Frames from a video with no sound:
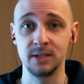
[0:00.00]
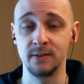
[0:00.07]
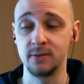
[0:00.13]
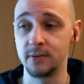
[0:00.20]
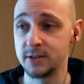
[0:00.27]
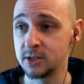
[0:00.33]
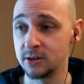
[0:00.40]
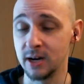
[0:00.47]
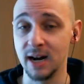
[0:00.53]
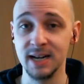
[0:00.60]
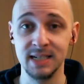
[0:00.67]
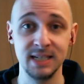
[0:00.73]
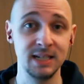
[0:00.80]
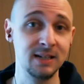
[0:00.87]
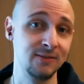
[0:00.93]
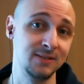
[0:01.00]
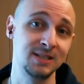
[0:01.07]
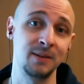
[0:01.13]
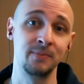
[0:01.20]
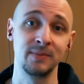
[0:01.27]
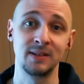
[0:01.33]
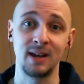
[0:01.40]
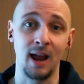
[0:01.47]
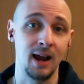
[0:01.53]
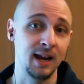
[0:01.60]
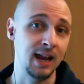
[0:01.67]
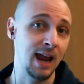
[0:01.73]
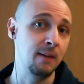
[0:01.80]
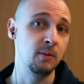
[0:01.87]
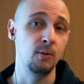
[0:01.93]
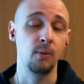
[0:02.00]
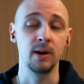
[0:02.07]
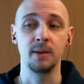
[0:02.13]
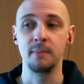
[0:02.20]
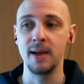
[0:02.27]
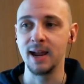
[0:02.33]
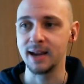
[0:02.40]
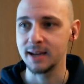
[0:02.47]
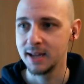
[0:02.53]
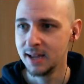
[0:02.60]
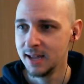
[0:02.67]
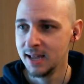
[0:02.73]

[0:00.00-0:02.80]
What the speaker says: of a certain idea of some kind of game you want to make,